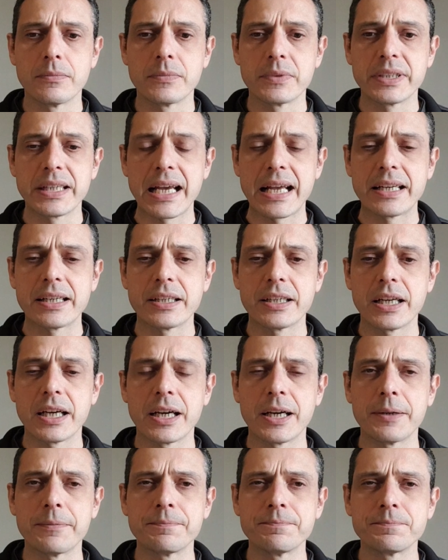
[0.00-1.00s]
Then
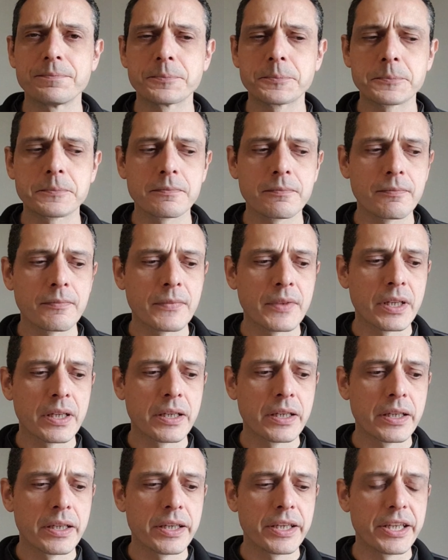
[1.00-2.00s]

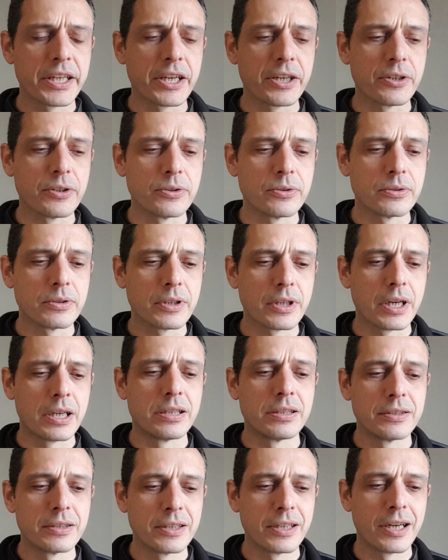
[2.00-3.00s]
you know,
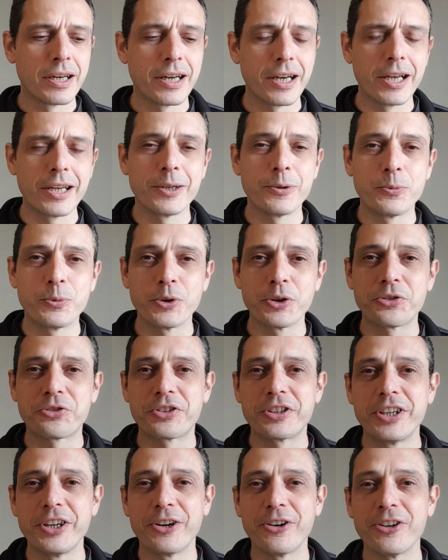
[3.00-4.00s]
I was
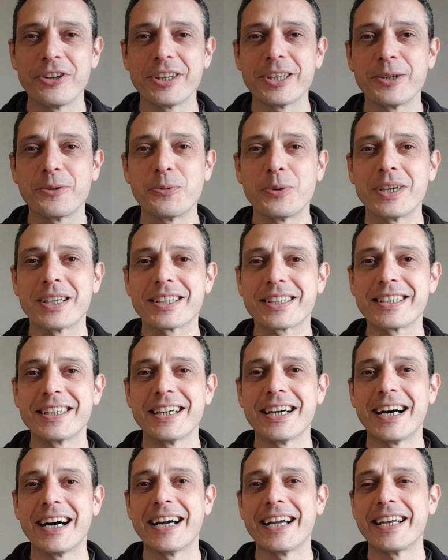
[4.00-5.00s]
the only one
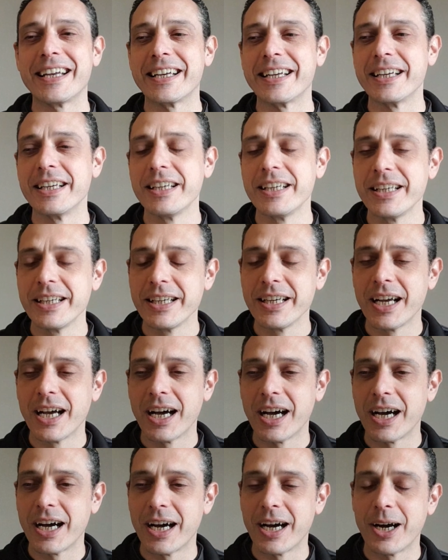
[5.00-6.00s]
guy
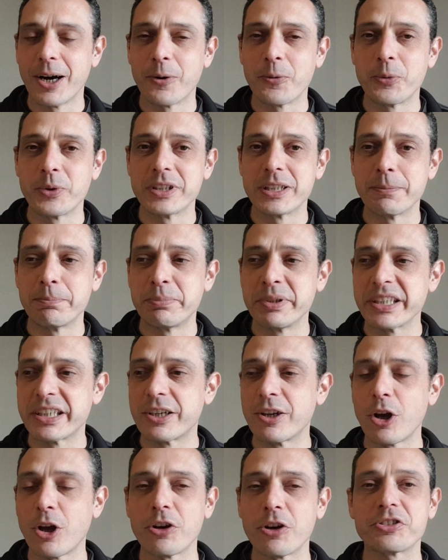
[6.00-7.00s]
with a big
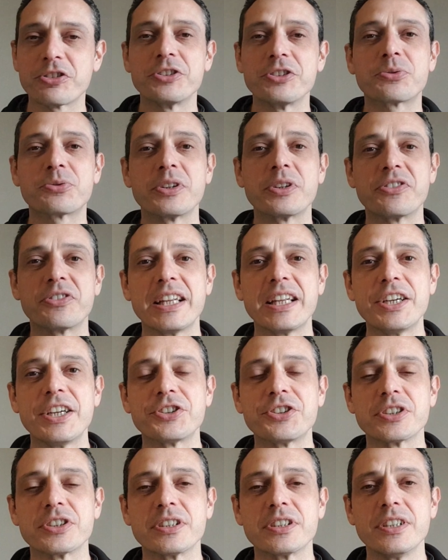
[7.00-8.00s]
lost in
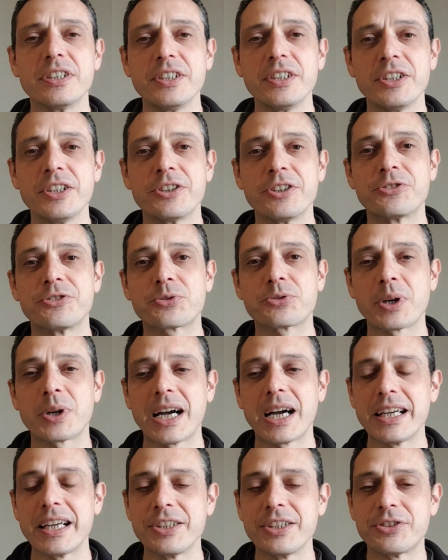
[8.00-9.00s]
translation,
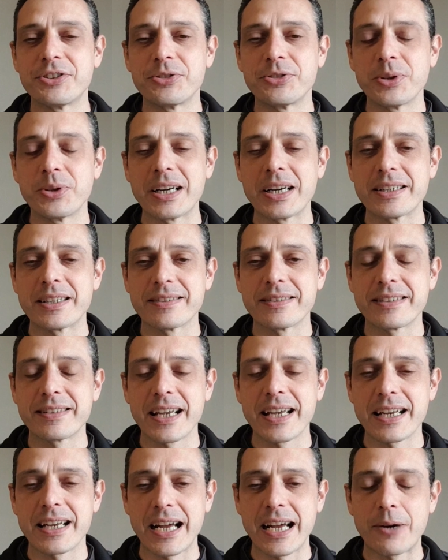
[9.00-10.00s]
trying to
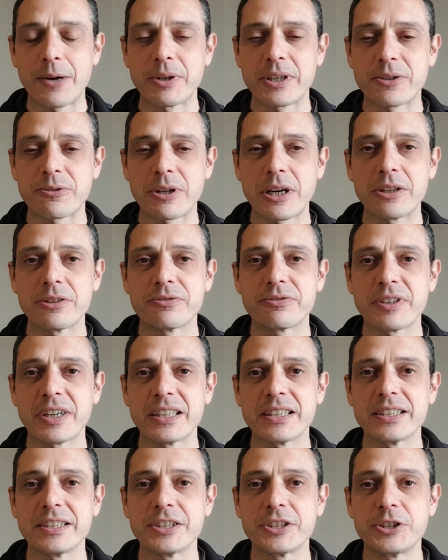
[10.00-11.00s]
understand how a
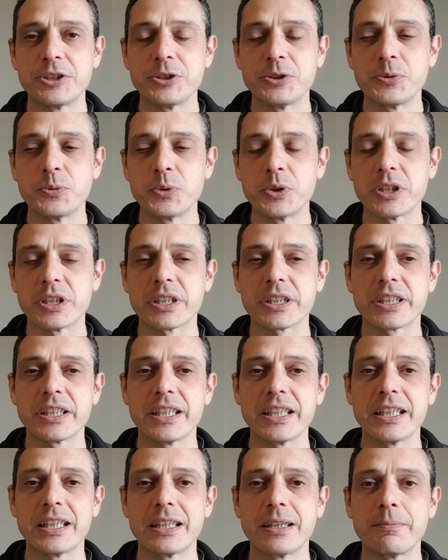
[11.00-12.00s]
crowdfunding could work
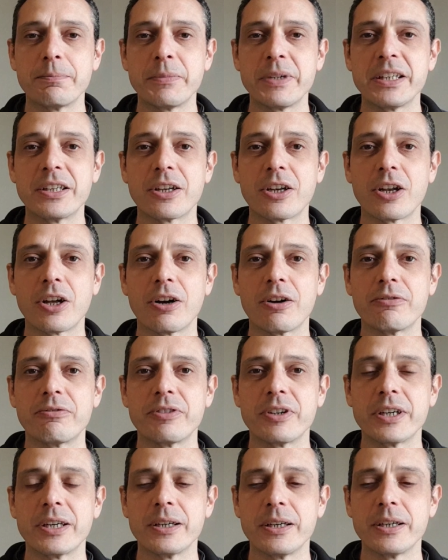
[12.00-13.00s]
in the middle of